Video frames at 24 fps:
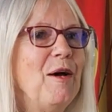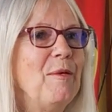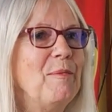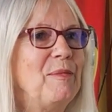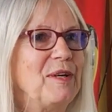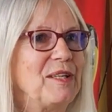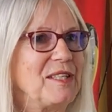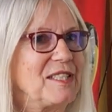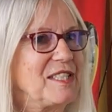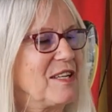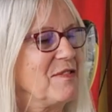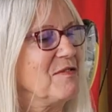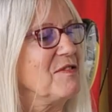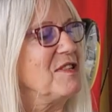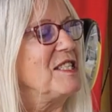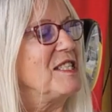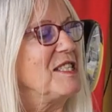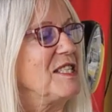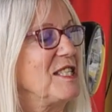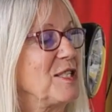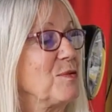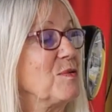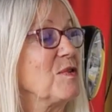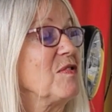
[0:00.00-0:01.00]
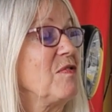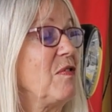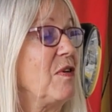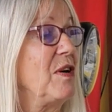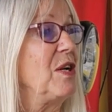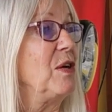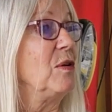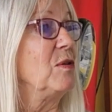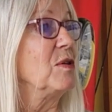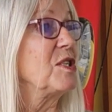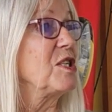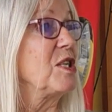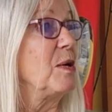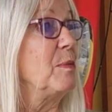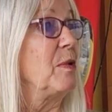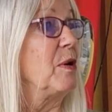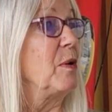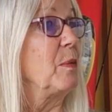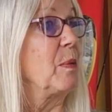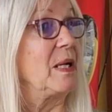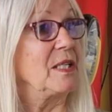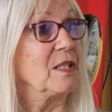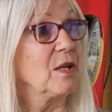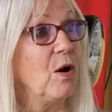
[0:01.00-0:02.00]
But 76 was a very hot summer.
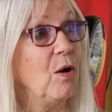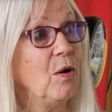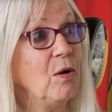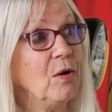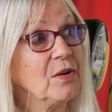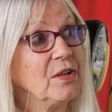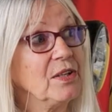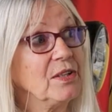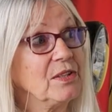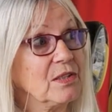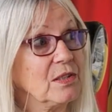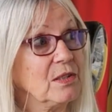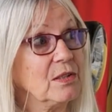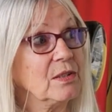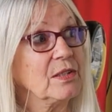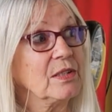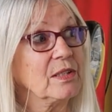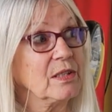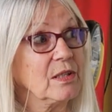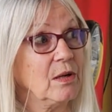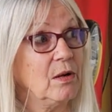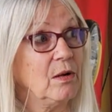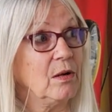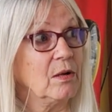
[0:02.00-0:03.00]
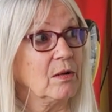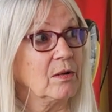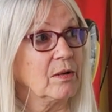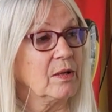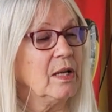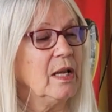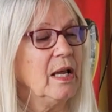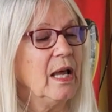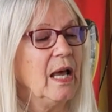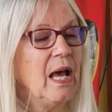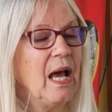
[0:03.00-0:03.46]
It went on and on and on.